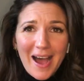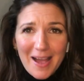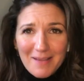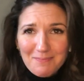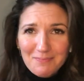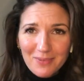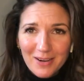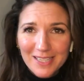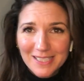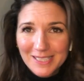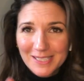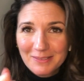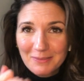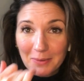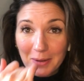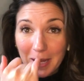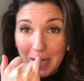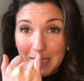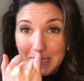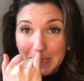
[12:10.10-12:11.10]
I pressed it
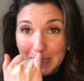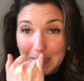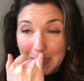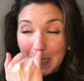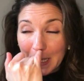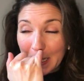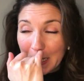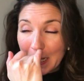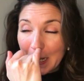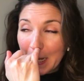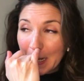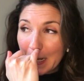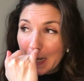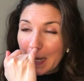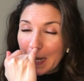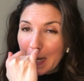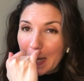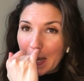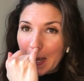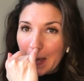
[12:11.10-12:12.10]
by accident.
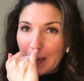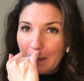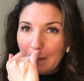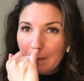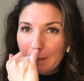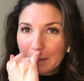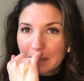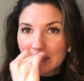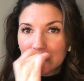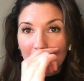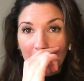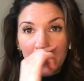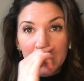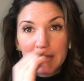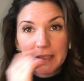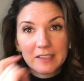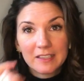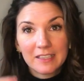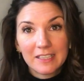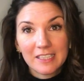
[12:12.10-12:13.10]
Um, so
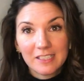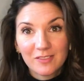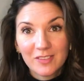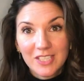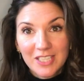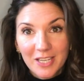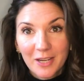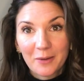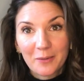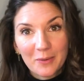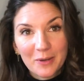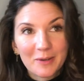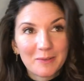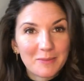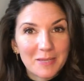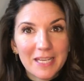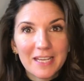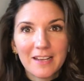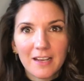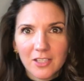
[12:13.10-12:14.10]
this video will
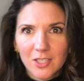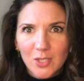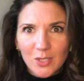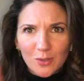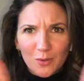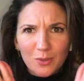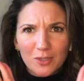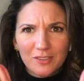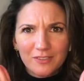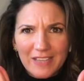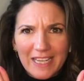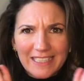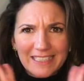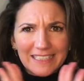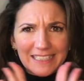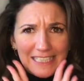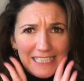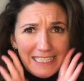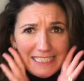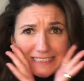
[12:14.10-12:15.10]
be sort of
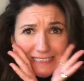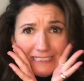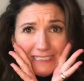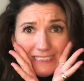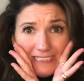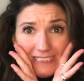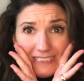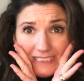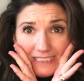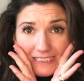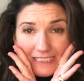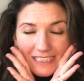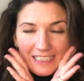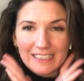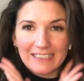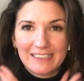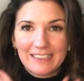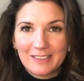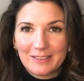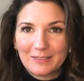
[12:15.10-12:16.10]
edited. Oh, I
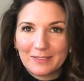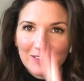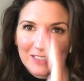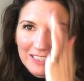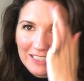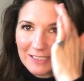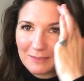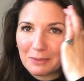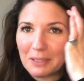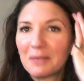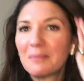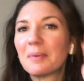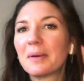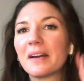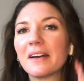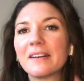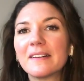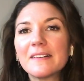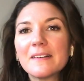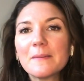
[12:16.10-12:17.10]
don't want it to be,
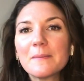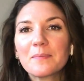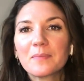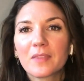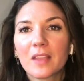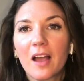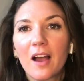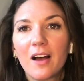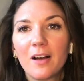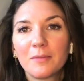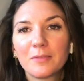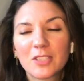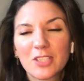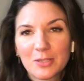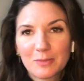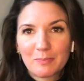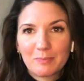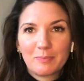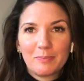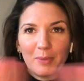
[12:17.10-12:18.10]
but I'll just
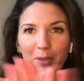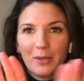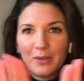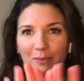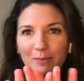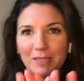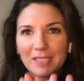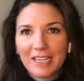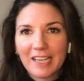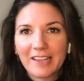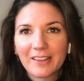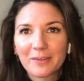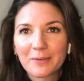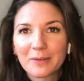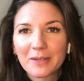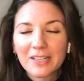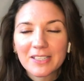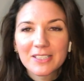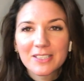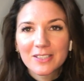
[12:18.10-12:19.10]
put them together when
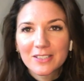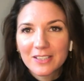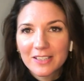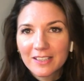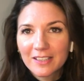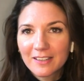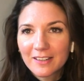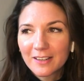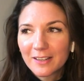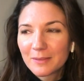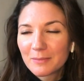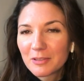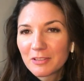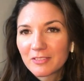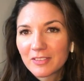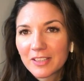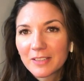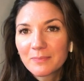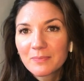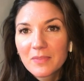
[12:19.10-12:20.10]
I do the
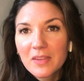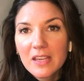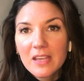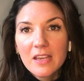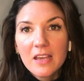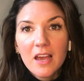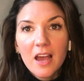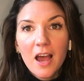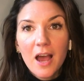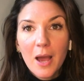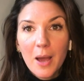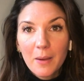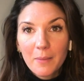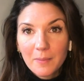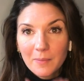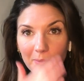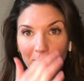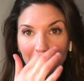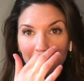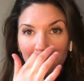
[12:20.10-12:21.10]
iMovie. Um,
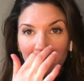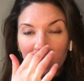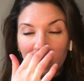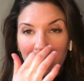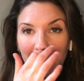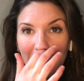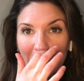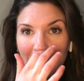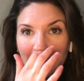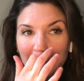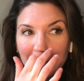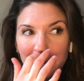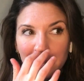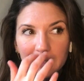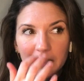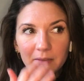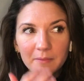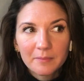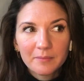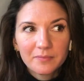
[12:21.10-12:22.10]
and
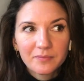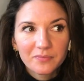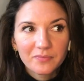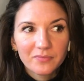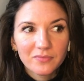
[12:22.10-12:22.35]
um,